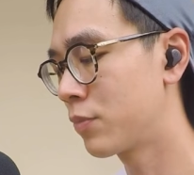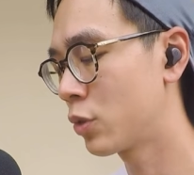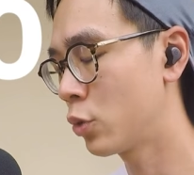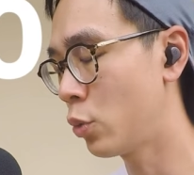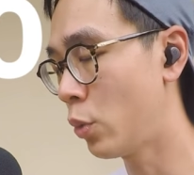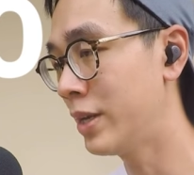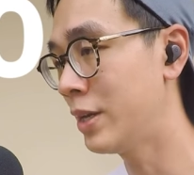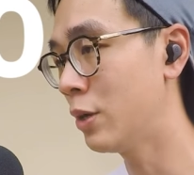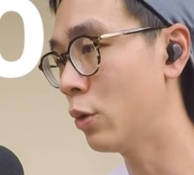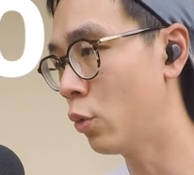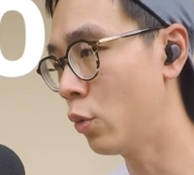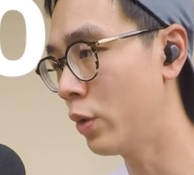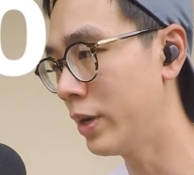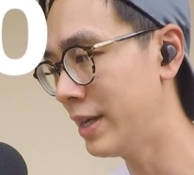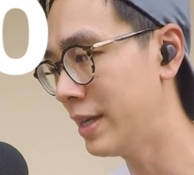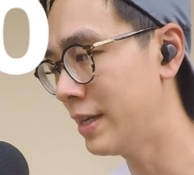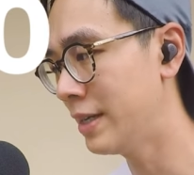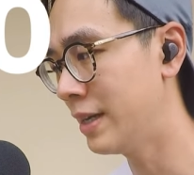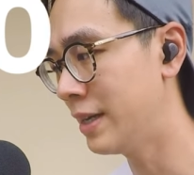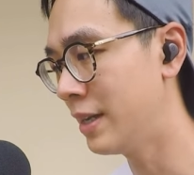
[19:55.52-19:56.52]
2008
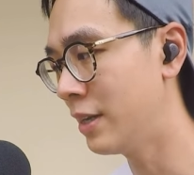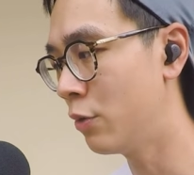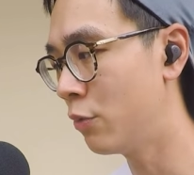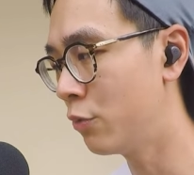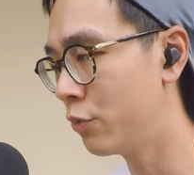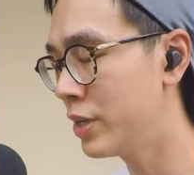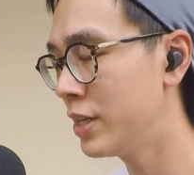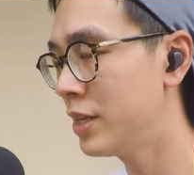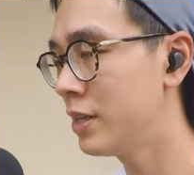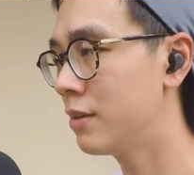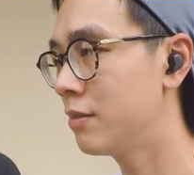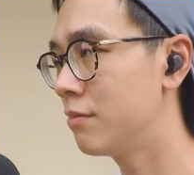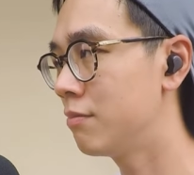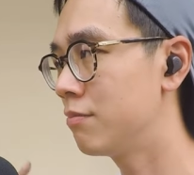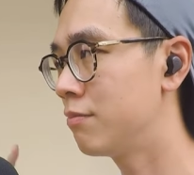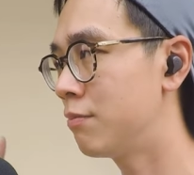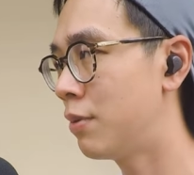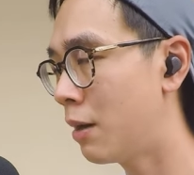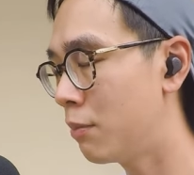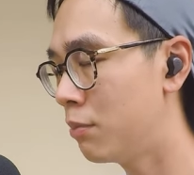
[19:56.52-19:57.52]
and then
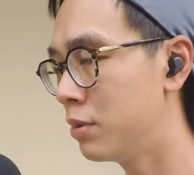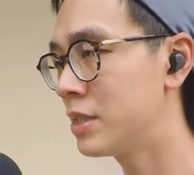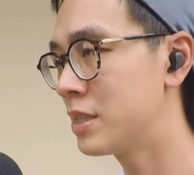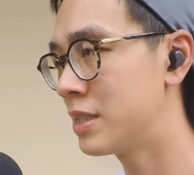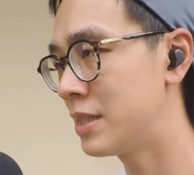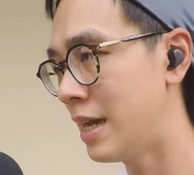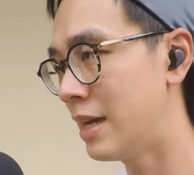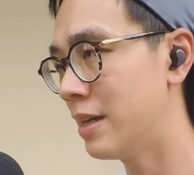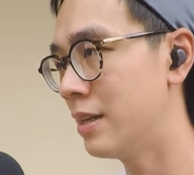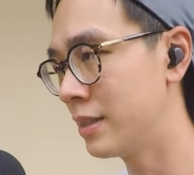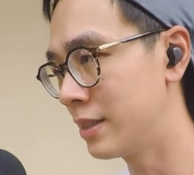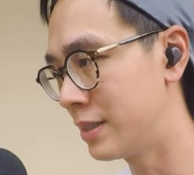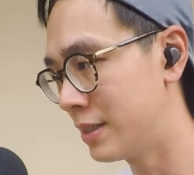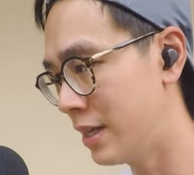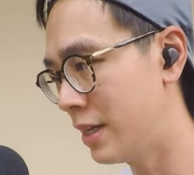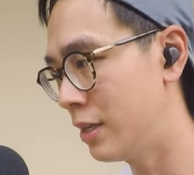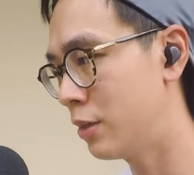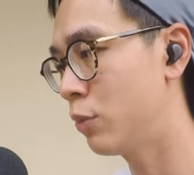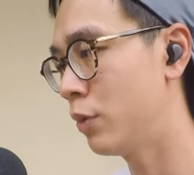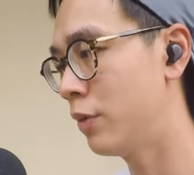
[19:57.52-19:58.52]
published that
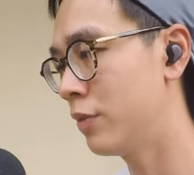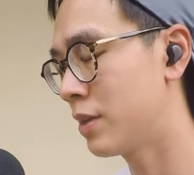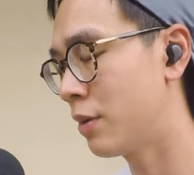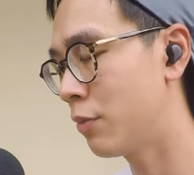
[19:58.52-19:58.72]
again with some